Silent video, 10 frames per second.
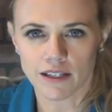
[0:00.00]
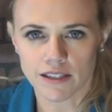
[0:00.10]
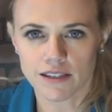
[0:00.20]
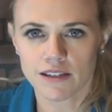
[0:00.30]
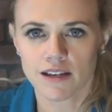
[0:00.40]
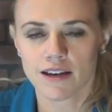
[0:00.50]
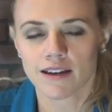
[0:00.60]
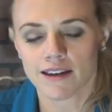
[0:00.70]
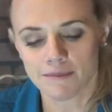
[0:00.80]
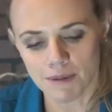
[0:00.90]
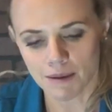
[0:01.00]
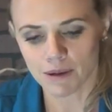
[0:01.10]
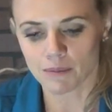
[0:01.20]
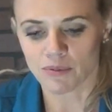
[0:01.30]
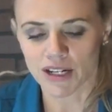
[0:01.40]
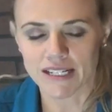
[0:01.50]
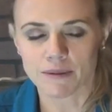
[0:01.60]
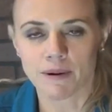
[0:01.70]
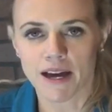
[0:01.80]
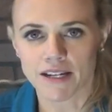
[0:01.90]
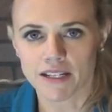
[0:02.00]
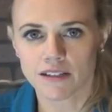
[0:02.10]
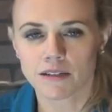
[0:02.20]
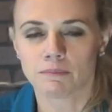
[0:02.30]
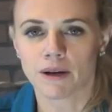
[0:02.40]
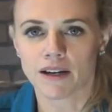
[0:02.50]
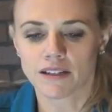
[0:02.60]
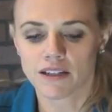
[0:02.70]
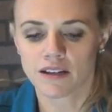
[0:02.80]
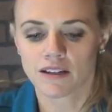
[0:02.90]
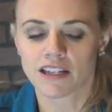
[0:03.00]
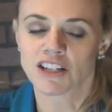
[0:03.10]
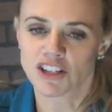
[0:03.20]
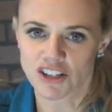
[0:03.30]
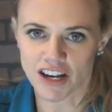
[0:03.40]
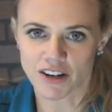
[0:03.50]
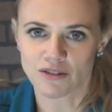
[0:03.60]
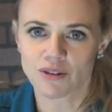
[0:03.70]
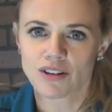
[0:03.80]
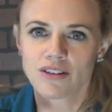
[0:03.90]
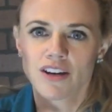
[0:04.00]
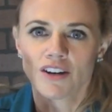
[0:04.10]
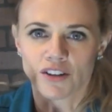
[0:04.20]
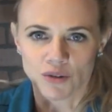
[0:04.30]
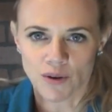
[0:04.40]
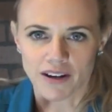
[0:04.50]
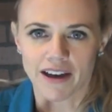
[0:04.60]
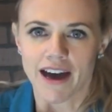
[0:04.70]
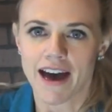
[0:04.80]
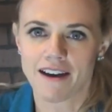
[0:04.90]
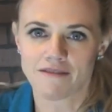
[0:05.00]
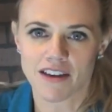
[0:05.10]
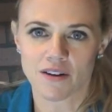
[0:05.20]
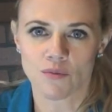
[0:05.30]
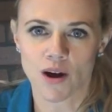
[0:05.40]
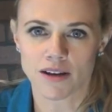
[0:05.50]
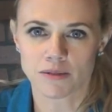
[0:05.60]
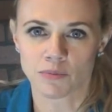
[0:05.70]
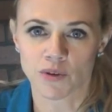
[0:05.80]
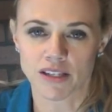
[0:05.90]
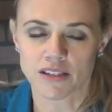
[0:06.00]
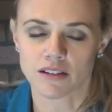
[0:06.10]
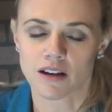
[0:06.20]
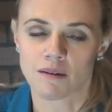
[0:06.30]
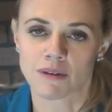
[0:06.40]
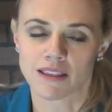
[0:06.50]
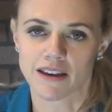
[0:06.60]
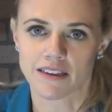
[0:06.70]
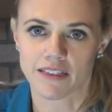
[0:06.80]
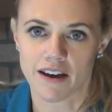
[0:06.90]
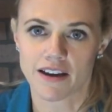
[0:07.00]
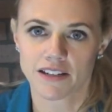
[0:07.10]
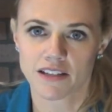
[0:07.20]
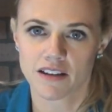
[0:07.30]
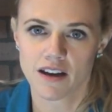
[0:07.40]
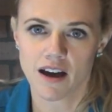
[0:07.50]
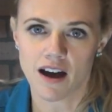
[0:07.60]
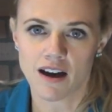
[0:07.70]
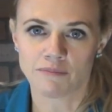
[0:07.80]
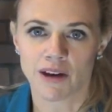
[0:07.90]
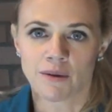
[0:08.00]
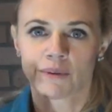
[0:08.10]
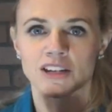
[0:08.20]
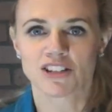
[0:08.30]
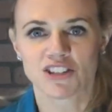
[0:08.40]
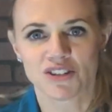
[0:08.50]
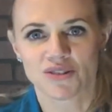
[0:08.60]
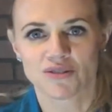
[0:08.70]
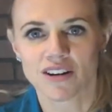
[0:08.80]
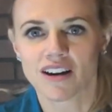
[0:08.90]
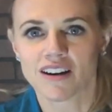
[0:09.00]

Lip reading: it may be breed dependent, but in general, you want to have that wasp waist to come in like that. Now I'm going to do